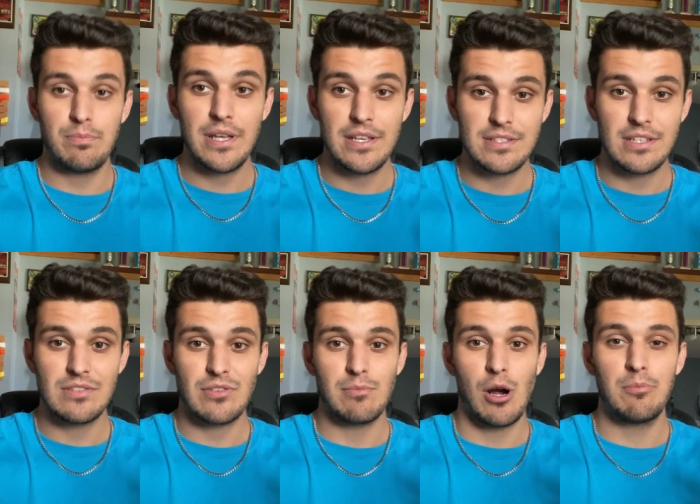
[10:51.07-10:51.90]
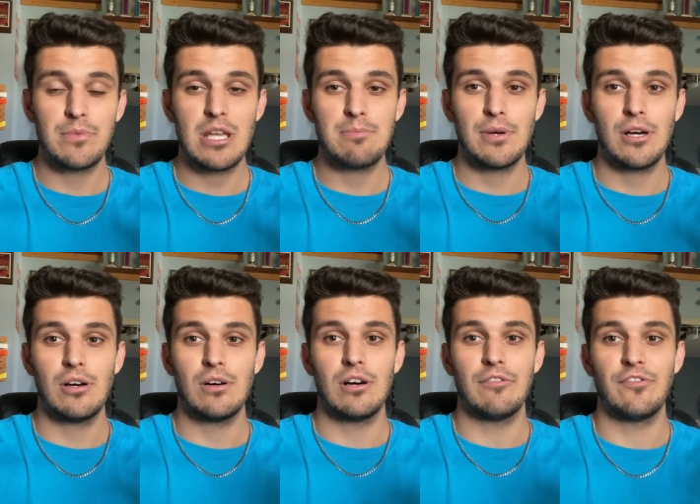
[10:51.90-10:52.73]
pieces from Home
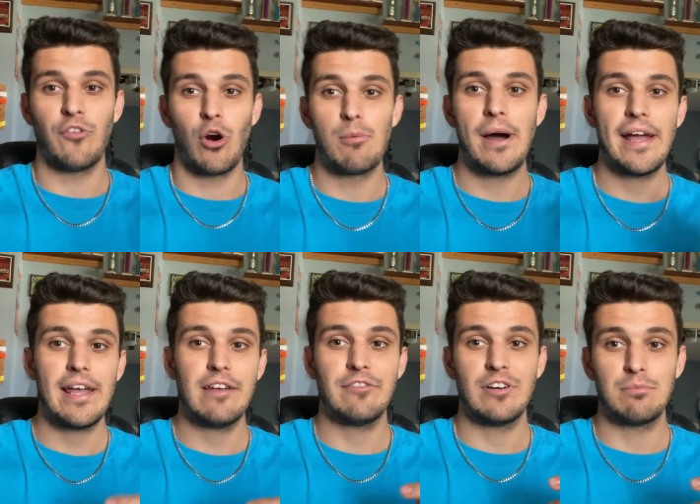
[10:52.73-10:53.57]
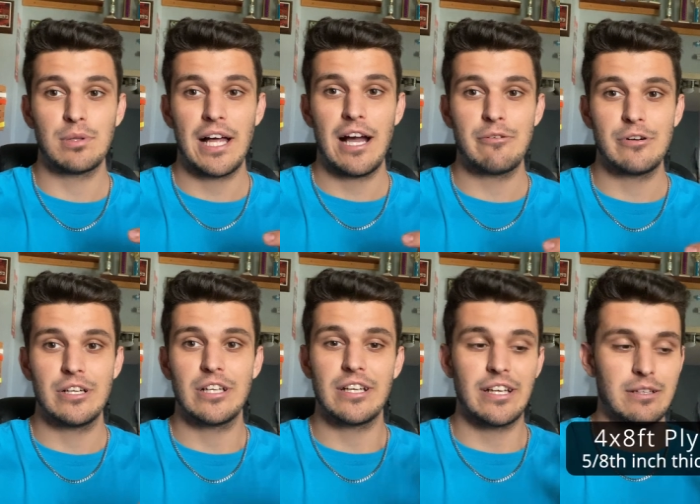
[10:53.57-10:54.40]
Depot of four by eight foot
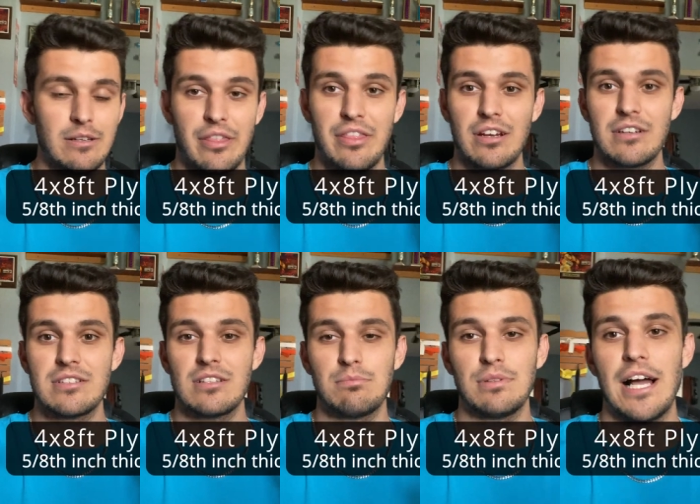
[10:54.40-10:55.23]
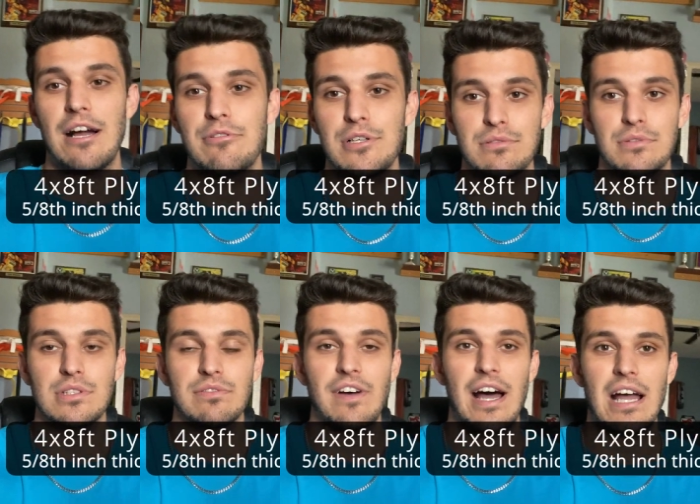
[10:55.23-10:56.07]
plywood and the thickness of the plywood
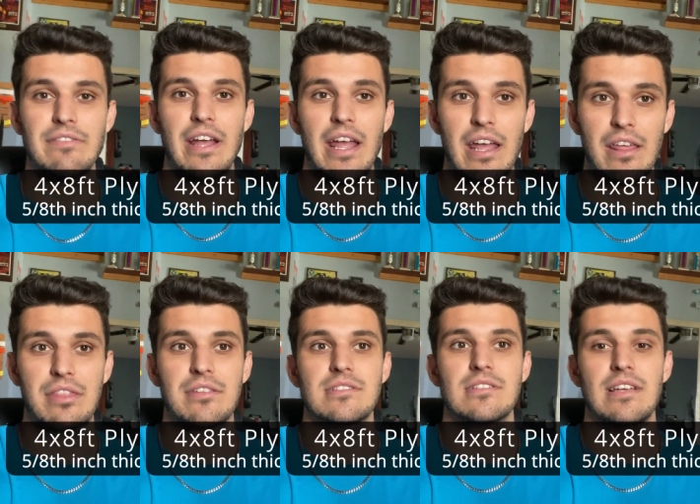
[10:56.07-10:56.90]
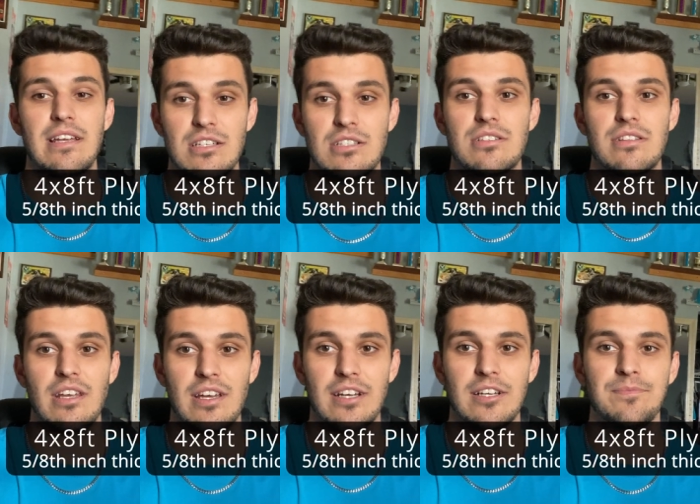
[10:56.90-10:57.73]
was 5 eighths inch
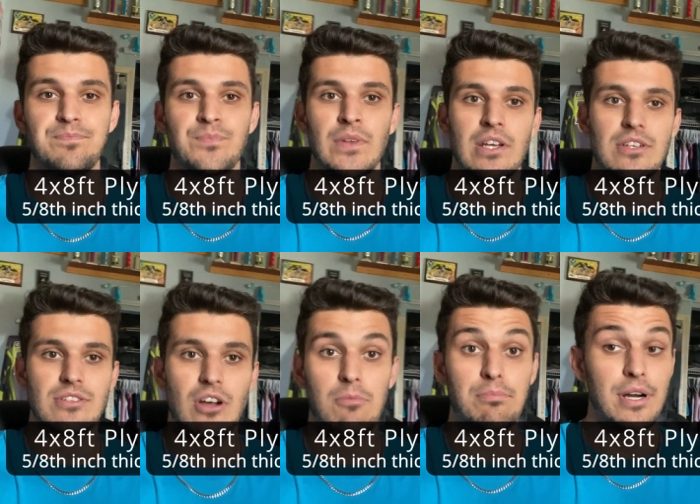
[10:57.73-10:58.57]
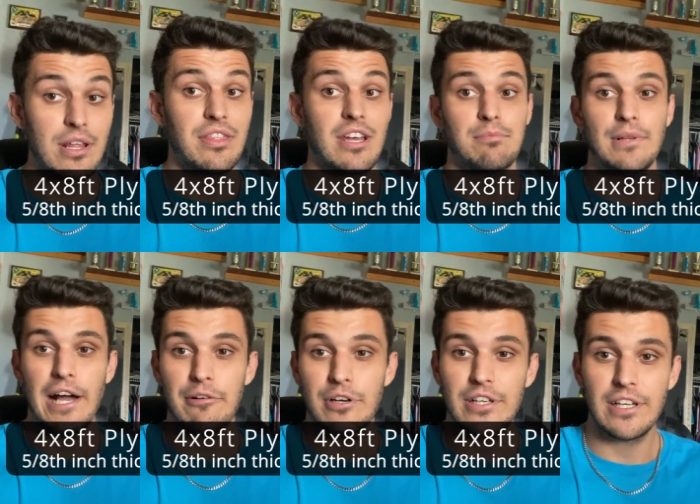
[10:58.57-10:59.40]
thick. So pretty thick
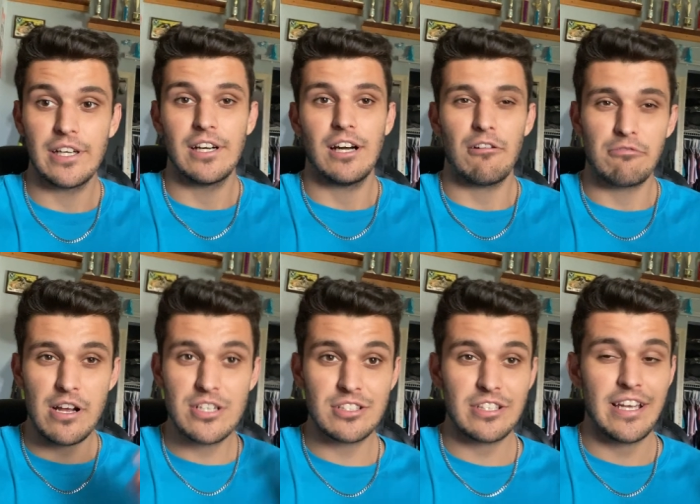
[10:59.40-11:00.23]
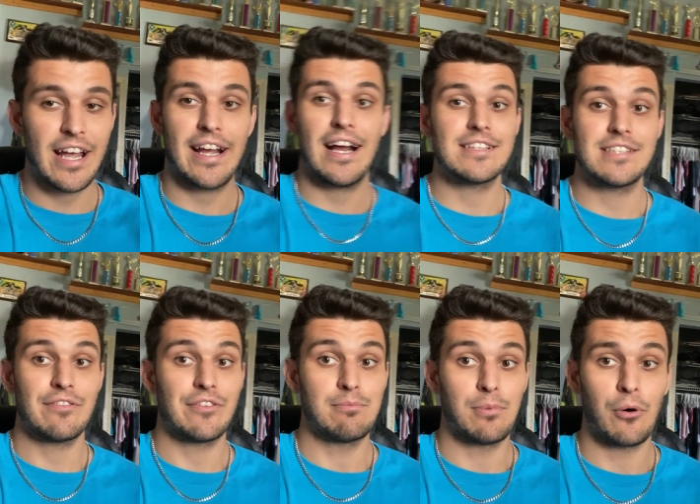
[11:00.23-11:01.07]
plywood. Originally, I got
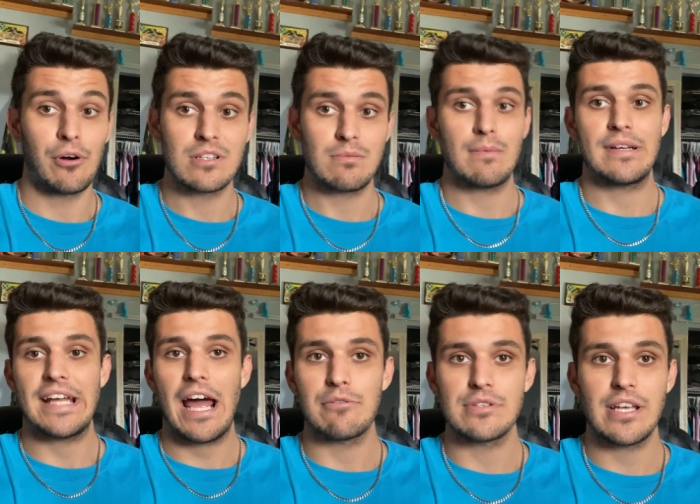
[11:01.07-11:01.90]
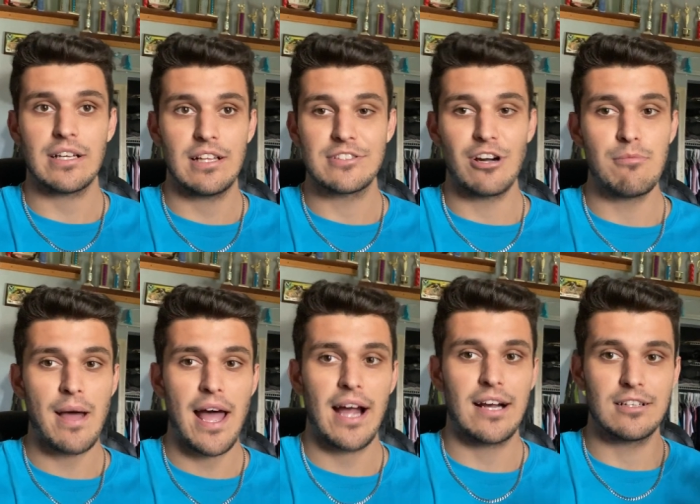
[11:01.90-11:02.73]
different boards, but my dad was like, let's go
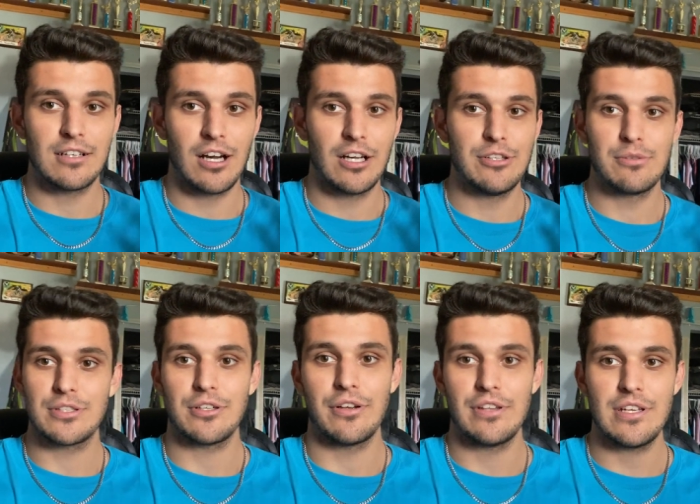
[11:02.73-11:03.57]
back. Uh, you return